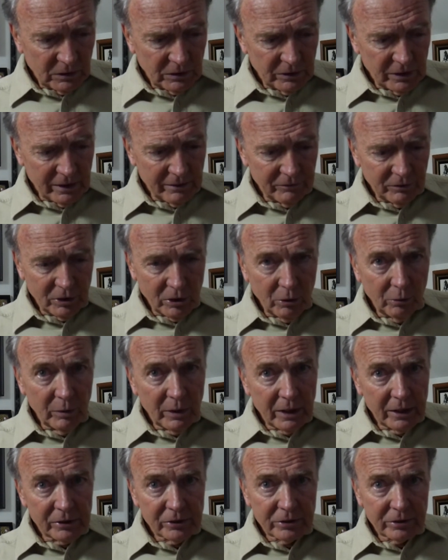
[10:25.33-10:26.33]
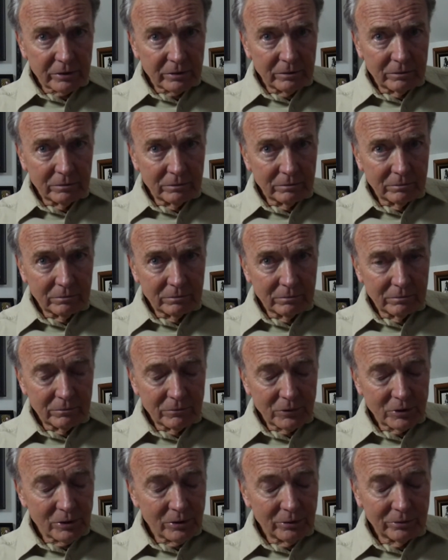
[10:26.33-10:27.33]
have no rush,
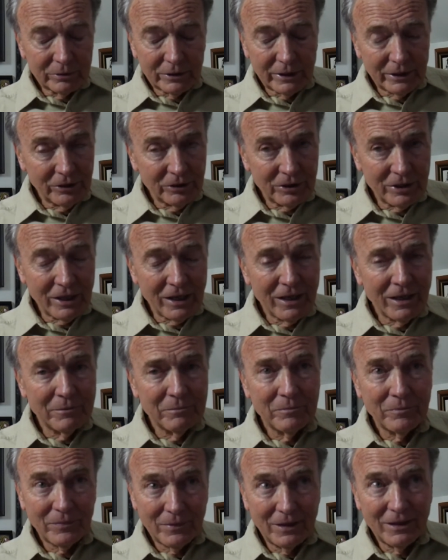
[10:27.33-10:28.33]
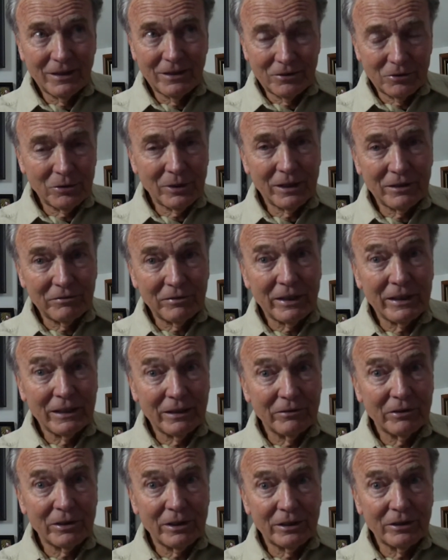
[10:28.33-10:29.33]
so take your time and try to find
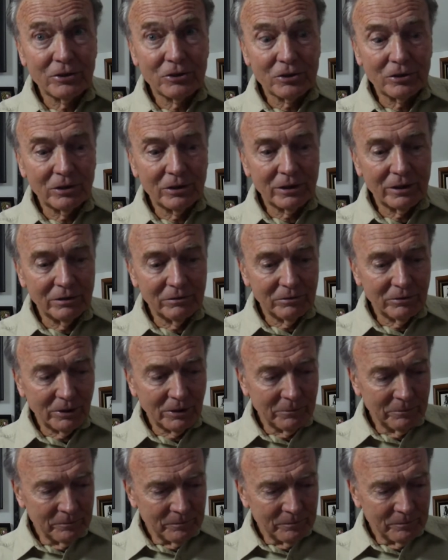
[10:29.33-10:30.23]
everything that you're looking for.